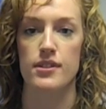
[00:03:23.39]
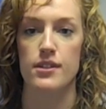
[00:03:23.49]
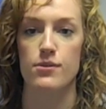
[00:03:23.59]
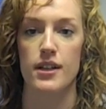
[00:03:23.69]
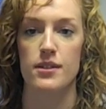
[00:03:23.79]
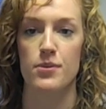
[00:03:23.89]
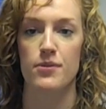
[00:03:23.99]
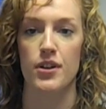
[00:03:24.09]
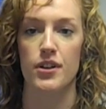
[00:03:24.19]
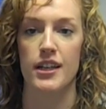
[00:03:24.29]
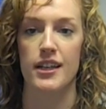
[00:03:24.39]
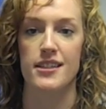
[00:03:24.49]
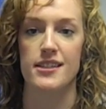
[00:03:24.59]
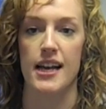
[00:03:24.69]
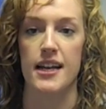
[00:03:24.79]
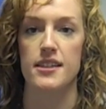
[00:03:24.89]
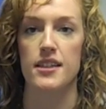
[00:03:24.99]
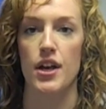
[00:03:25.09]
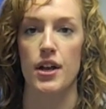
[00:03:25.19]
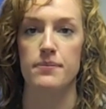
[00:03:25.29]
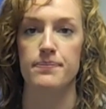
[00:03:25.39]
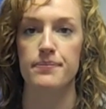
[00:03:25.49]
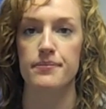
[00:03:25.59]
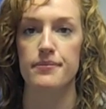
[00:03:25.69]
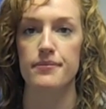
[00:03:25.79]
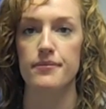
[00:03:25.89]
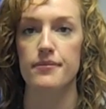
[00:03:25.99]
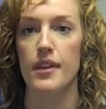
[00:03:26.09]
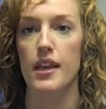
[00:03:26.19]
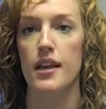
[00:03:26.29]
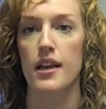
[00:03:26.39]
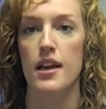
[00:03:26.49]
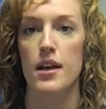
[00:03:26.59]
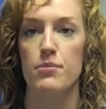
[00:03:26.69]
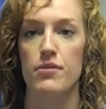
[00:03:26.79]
as well as provoking a desire to learn.